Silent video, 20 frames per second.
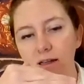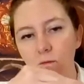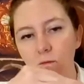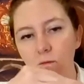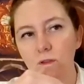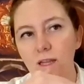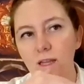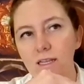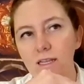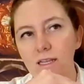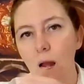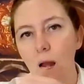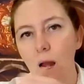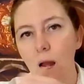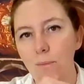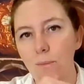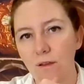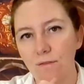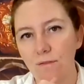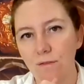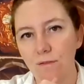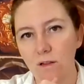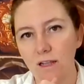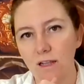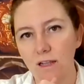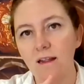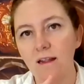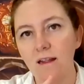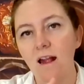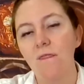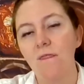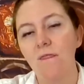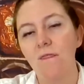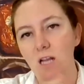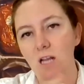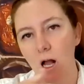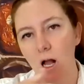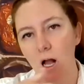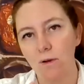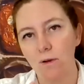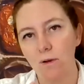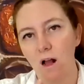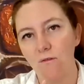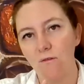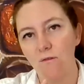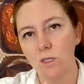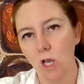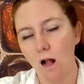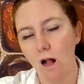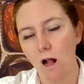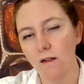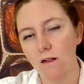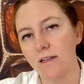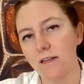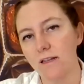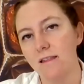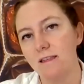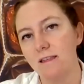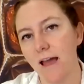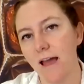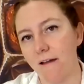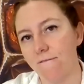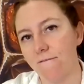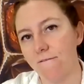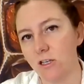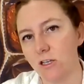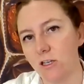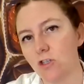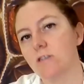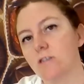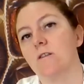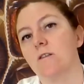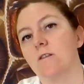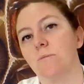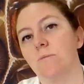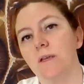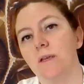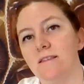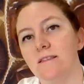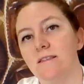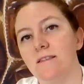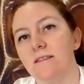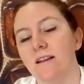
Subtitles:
When they stop the filling, they top it off with chocolate, and then that finishes the piece,